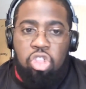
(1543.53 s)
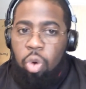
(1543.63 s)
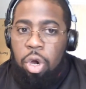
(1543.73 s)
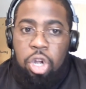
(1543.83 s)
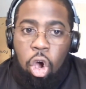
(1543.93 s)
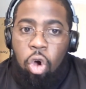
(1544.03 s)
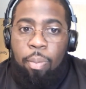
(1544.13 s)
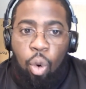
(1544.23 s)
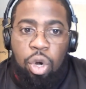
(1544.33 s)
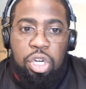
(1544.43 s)
There are
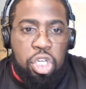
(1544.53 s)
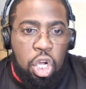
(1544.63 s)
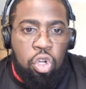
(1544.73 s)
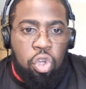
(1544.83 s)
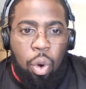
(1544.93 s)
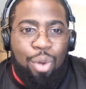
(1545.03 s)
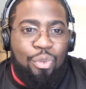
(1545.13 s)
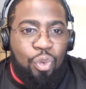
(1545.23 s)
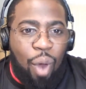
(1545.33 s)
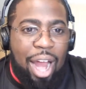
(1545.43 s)
no more shows on
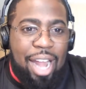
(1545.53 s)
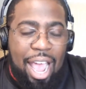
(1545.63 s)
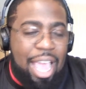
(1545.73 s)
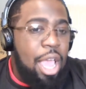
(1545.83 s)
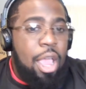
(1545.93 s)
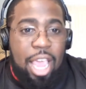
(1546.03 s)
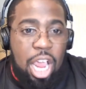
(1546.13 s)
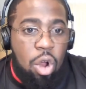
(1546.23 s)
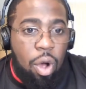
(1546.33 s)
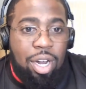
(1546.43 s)
Friday
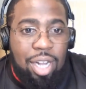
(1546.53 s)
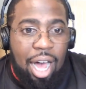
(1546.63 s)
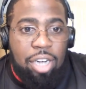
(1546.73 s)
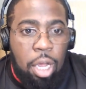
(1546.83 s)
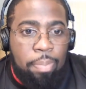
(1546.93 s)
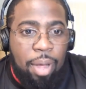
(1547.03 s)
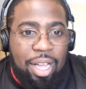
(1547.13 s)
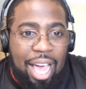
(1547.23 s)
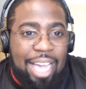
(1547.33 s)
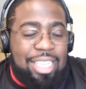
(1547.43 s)
here on Locked On
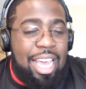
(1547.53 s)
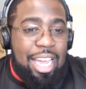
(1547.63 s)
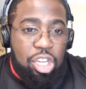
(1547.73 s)
Buckeyes